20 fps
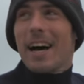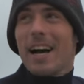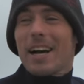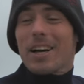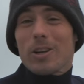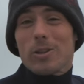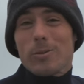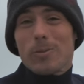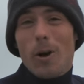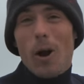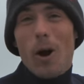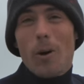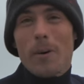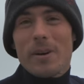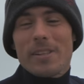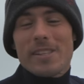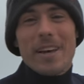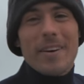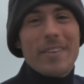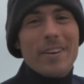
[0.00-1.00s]
because we're
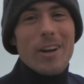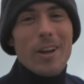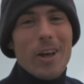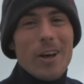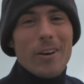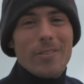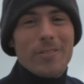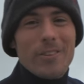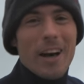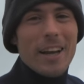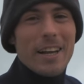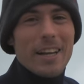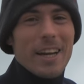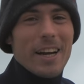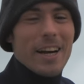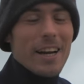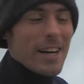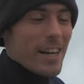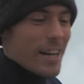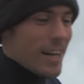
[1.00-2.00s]
always having a lot of fun
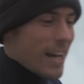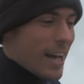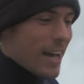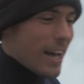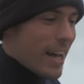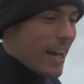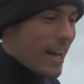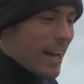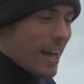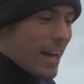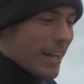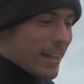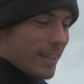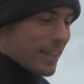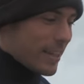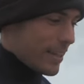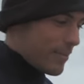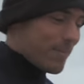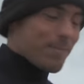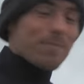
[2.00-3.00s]
here, and
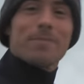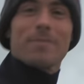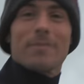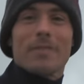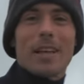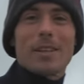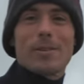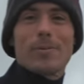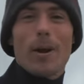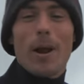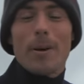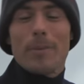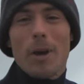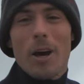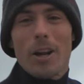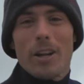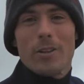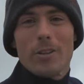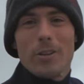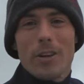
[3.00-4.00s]
that's what I'm
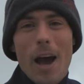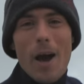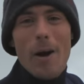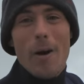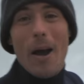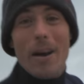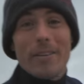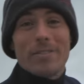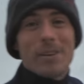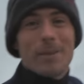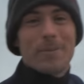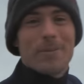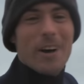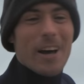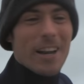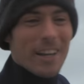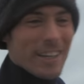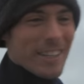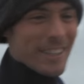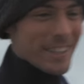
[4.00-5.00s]
going to do now, have some
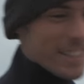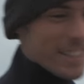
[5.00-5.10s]
fun.